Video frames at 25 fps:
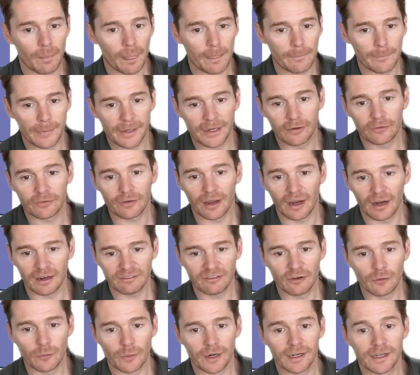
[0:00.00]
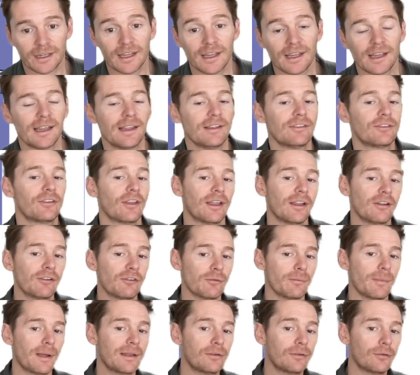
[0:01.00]
because ROI is the
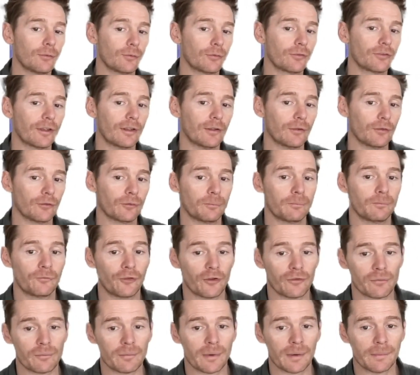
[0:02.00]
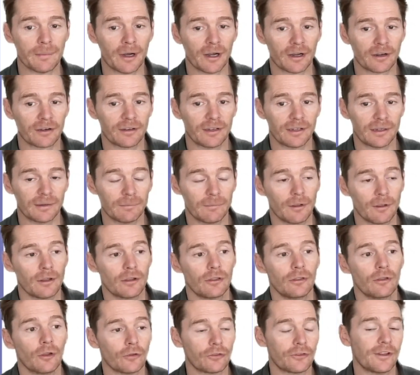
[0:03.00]
incremental sales driven by marketing,
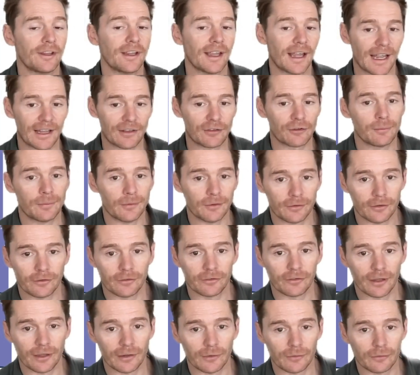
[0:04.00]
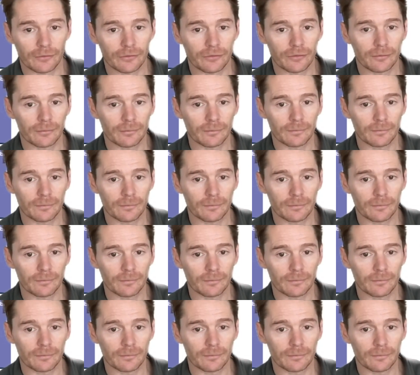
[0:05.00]
not the attributed sales.